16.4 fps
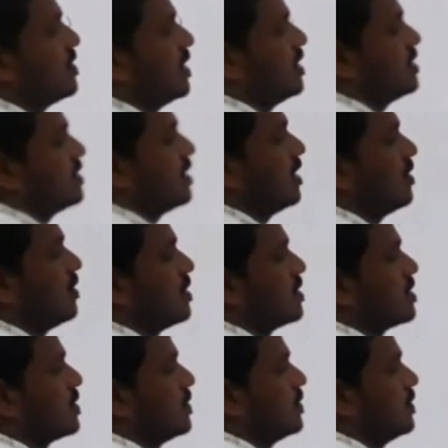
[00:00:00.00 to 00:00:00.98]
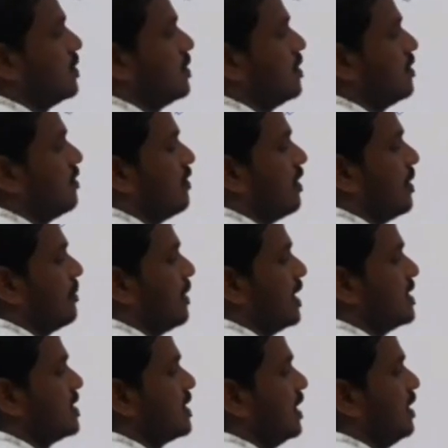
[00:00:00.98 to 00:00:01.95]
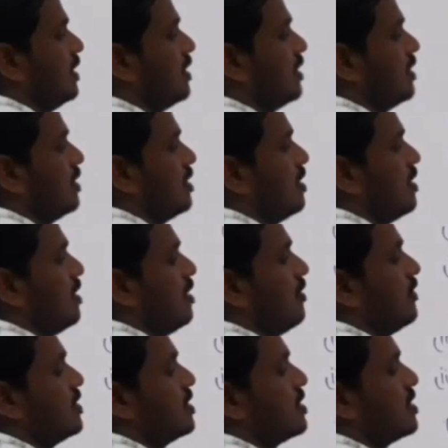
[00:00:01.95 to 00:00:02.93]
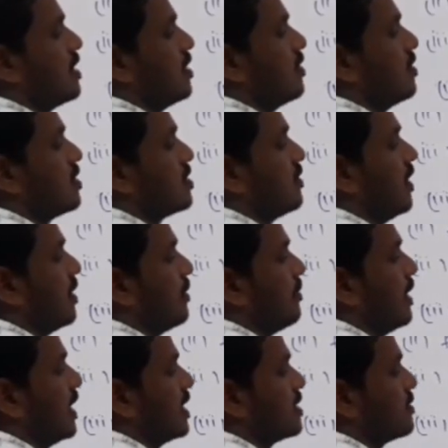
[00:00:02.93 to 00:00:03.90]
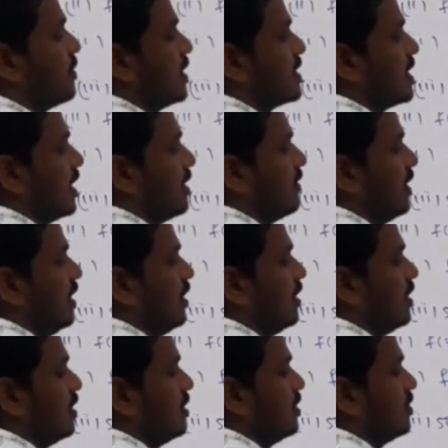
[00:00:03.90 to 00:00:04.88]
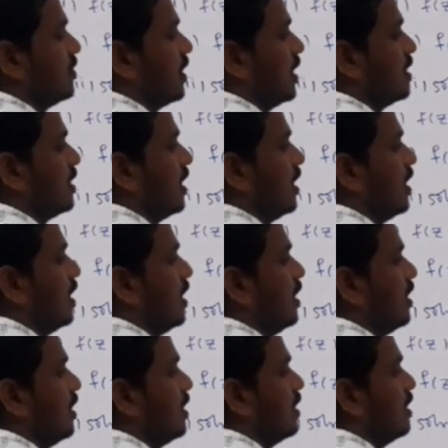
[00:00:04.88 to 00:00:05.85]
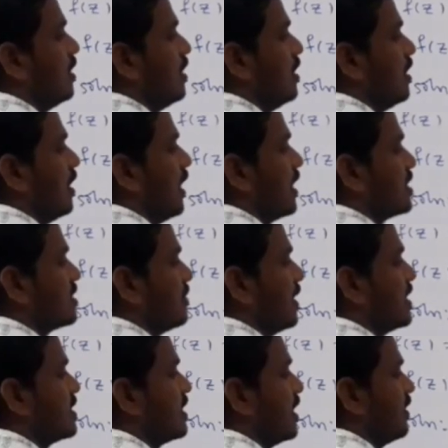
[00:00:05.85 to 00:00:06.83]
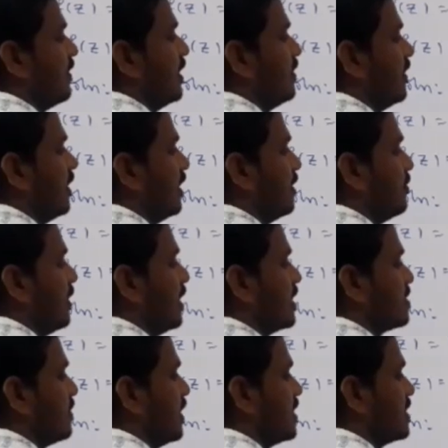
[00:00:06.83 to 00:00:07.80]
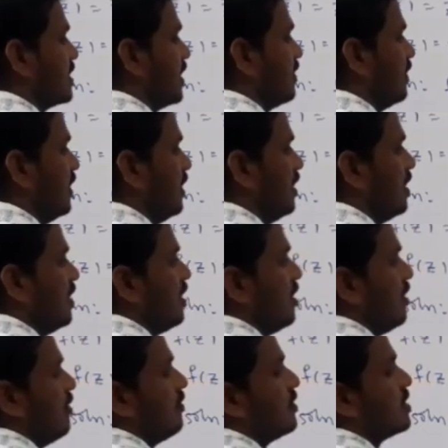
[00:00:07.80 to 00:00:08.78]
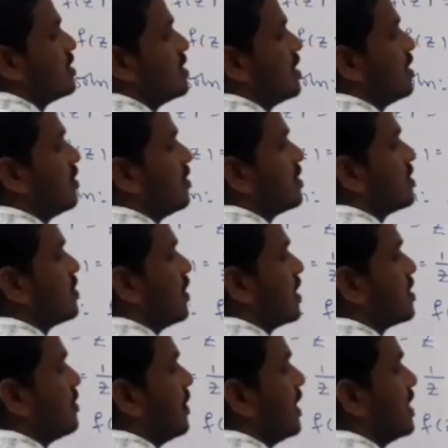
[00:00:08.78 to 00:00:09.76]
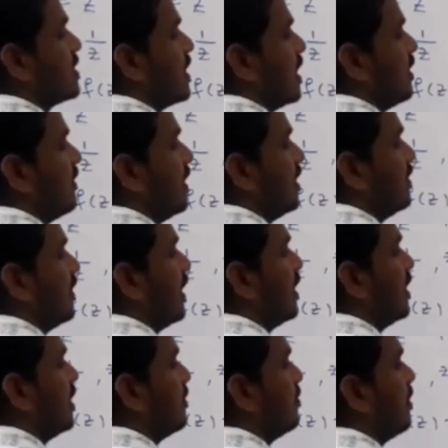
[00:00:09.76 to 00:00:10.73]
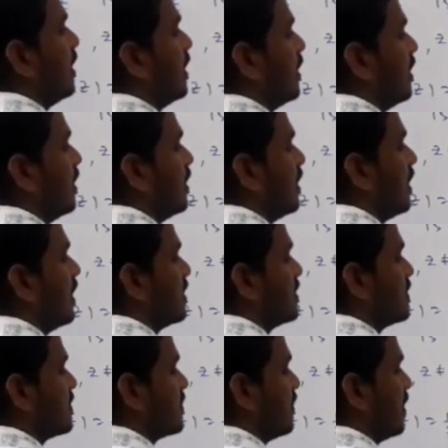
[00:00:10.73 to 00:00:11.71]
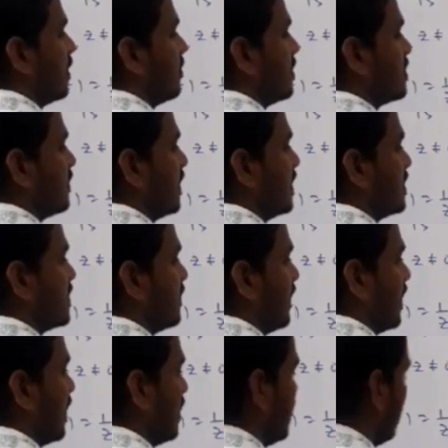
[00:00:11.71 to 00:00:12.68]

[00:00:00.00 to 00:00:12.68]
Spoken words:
z is equals to 1 by z, which is equals to 1 by x plus iy. You take the x minus iy divided by x minus iy, which is equals to x minus iy divided by x square plus y square.